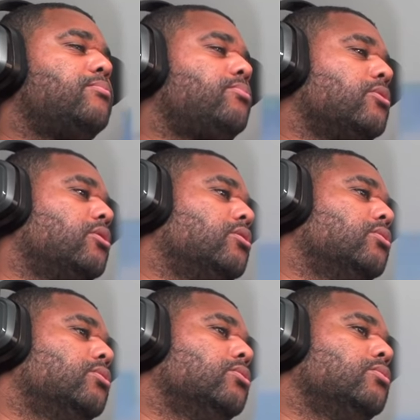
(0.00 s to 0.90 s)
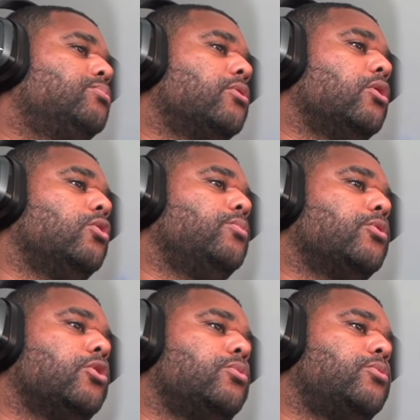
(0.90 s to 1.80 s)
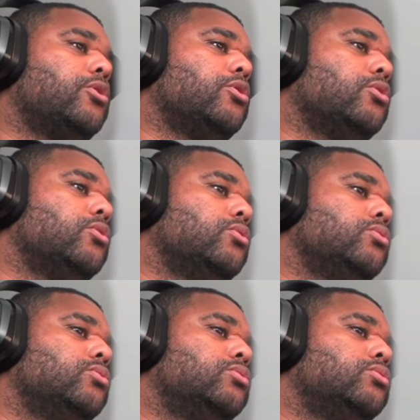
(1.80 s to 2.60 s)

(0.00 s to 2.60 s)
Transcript: Bro, bro, bro, bro.